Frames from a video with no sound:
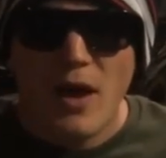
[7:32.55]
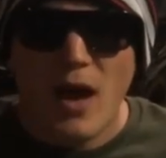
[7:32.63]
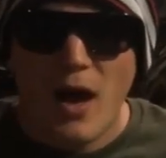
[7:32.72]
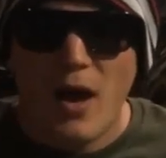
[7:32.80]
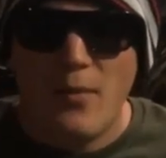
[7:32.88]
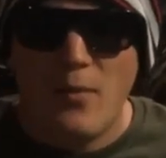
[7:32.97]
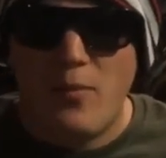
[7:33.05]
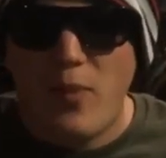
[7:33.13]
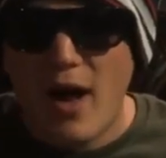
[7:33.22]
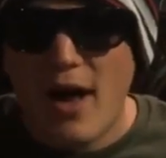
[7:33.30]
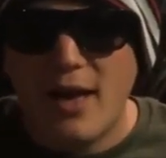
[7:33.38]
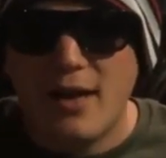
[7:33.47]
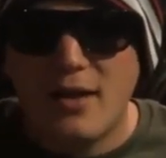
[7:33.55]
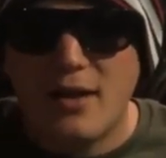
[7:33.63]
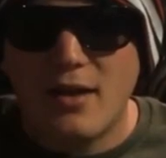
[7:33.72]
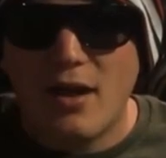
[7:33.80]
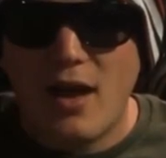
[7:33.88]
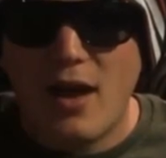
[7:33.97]
um, but
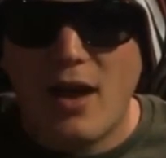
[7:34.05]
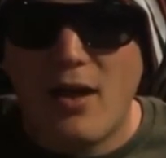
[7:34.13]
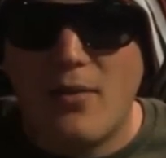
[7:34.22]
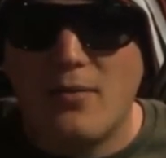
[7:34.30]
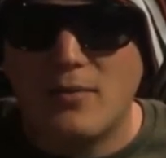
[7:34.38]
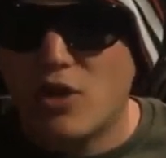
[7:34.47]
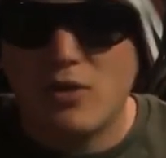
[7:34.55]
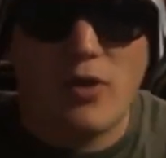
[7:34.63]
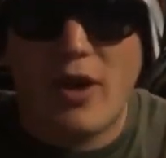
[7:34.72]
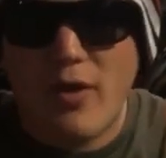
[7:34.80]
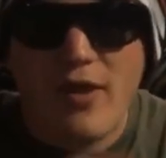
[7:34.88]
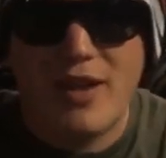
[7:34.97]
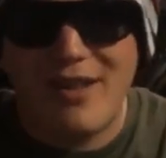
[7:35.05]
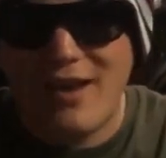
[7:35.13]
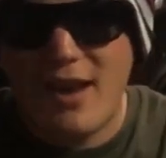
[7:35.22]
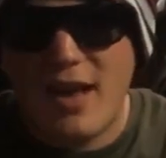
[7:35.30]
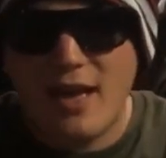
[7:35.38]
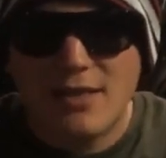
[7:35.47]
um, so, so I don't have
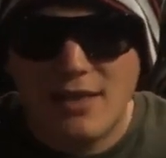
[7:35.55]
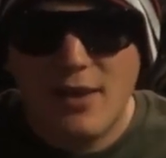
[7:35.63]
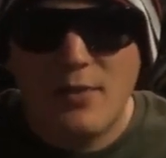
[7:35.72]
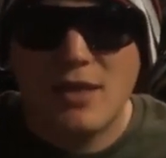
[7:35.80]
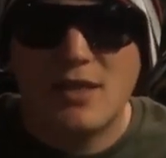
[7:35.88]
anything against them